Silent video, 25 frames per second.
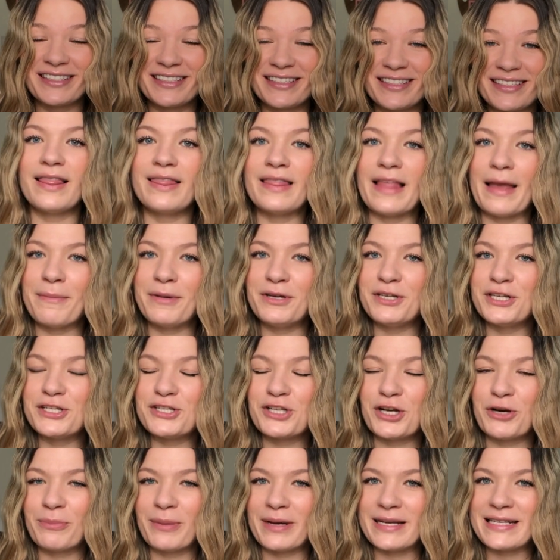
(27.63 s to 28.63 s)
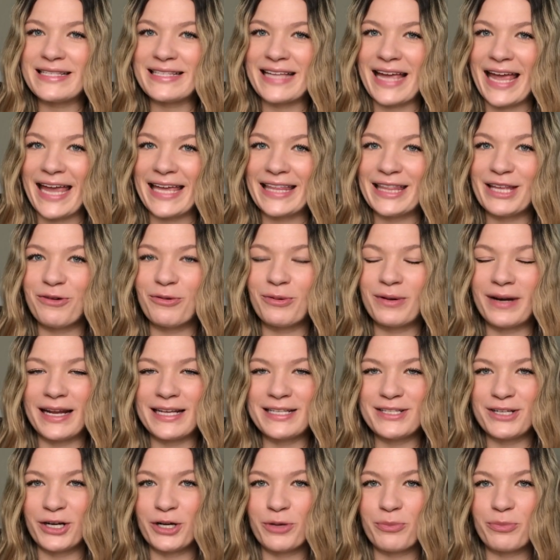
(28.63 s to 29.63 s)
Let me just start by saying that when I
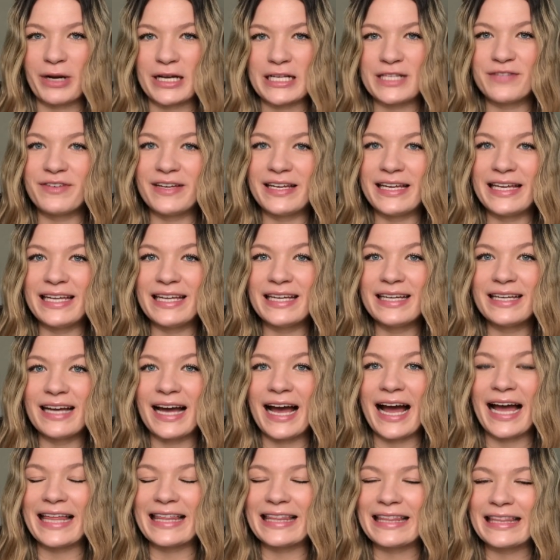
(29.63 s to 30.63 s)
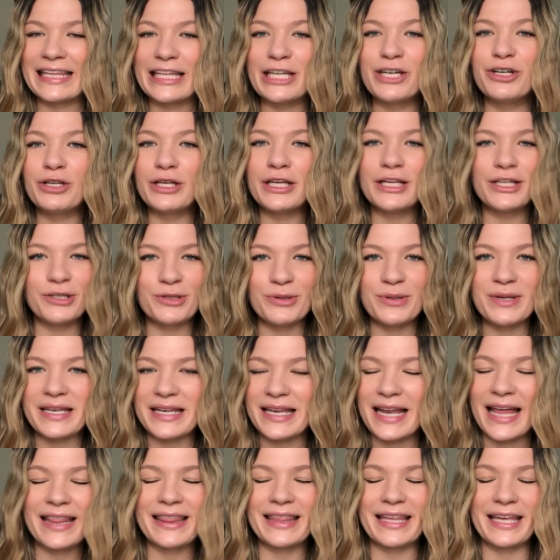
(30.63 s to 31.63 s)
started breastfeeding, I literally knew
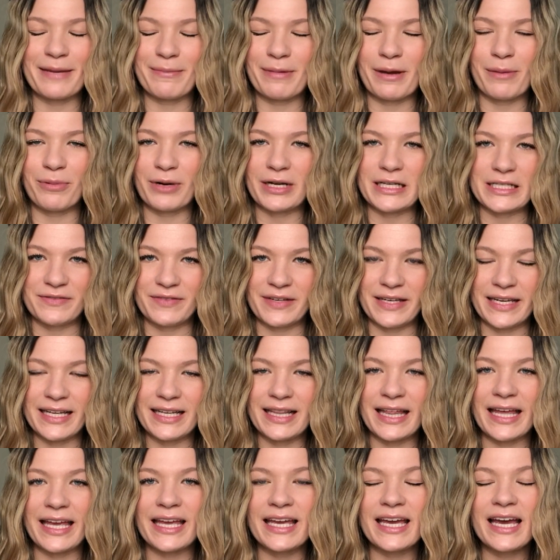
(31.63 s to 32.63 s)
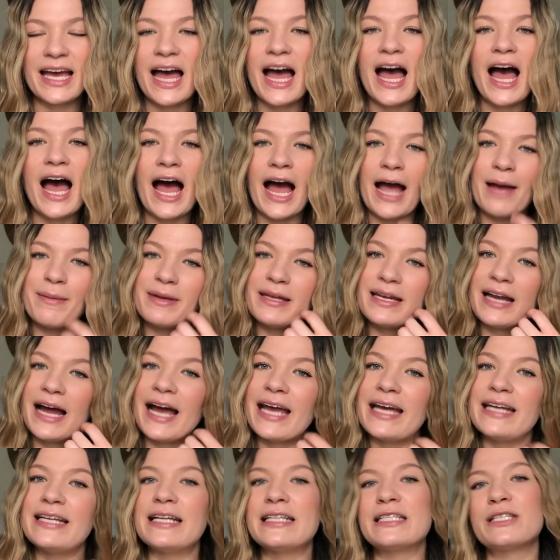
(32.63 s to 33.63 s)
nothing about breastfeeding. I
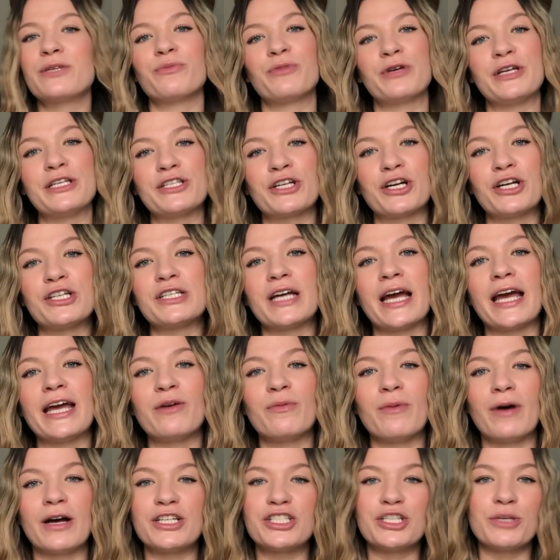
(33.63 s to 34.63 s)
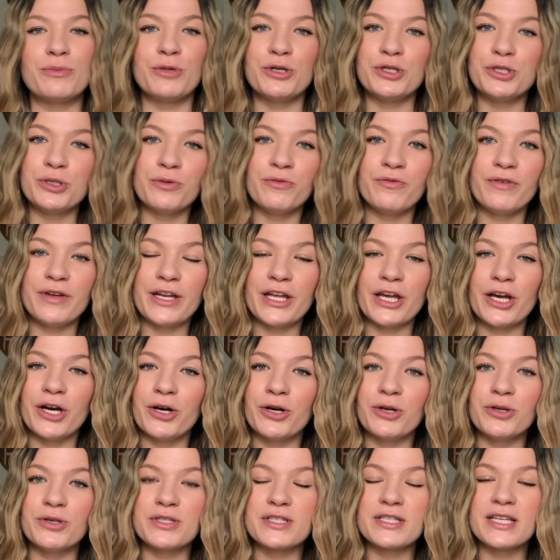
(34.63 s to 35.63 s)
had done some research, I had watched some YouTube
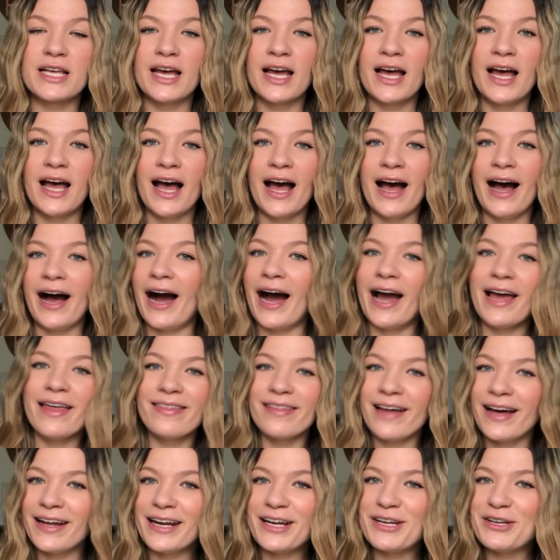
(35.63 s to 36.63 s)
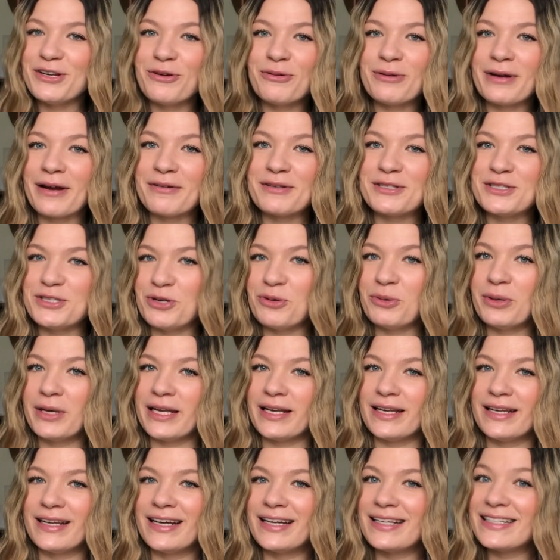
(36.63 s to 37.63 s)
videos. I thought I knew what I was
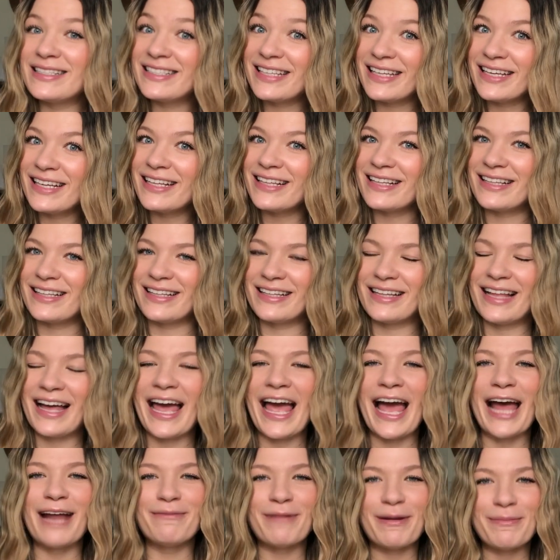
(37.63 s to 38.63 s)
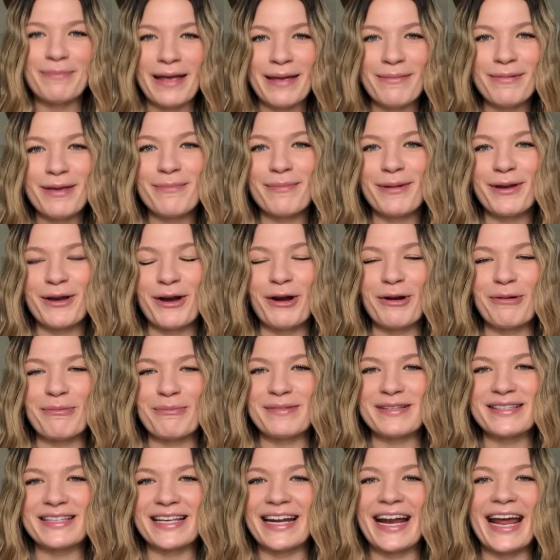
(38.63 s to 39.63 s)
doing until I had my baby in my
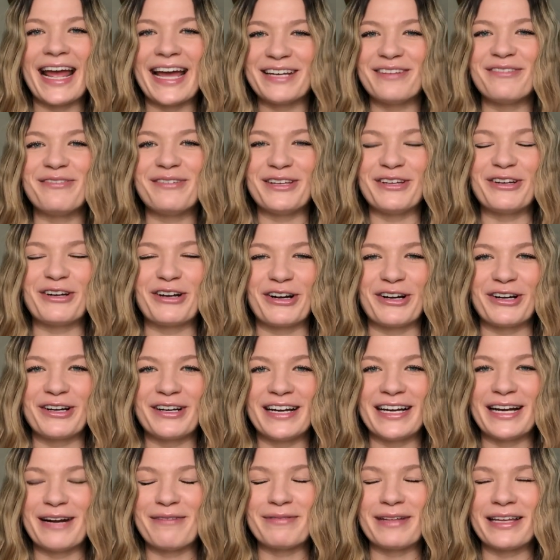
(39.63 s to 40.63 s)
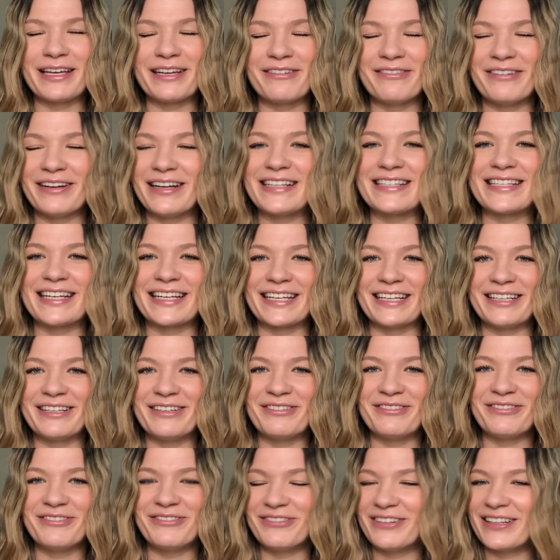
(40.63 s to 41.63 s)
arms and I had to feed her. And I'm like, wait a second,
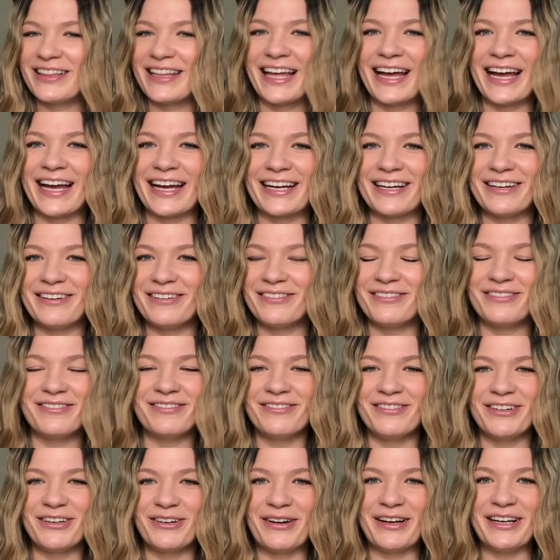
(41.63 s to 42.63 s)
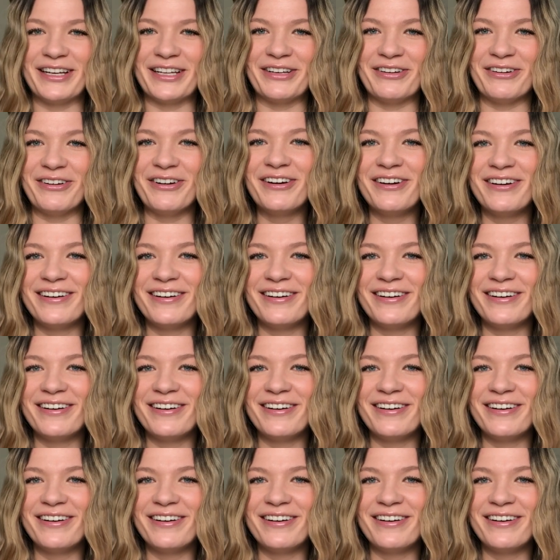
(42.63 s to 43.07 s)
what the heck? What do I do?